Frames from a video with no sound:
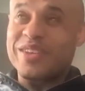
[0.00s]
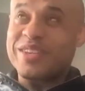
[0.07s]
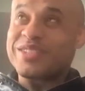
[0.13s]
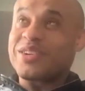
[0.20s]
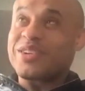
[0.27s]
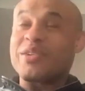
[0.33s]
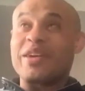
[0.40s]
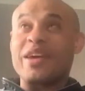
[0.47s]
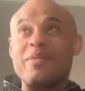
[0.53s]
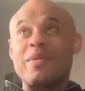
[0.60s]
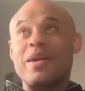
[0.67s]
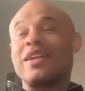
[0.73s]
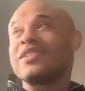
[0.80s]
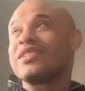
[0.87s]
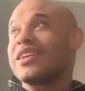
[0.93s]
Sergei,
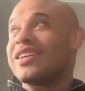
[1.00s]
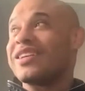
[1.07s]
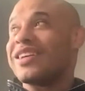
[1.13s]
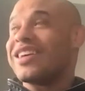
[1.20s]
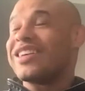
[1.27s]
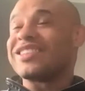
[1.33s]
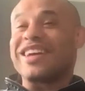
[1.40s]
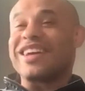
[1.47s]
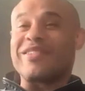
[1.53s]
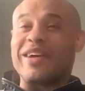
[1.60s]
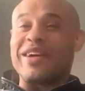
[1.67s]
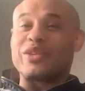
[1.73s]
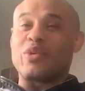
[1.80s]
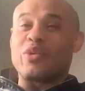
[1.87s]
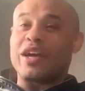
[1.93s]
man, he's the
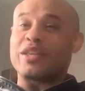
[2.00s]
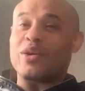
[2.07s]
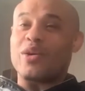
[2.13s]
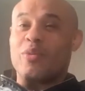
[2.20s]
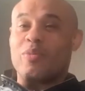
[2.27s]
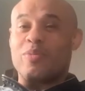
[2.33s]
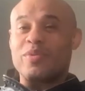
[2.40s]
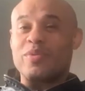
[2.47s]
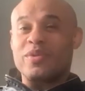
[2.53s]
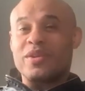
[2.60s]
great white hope.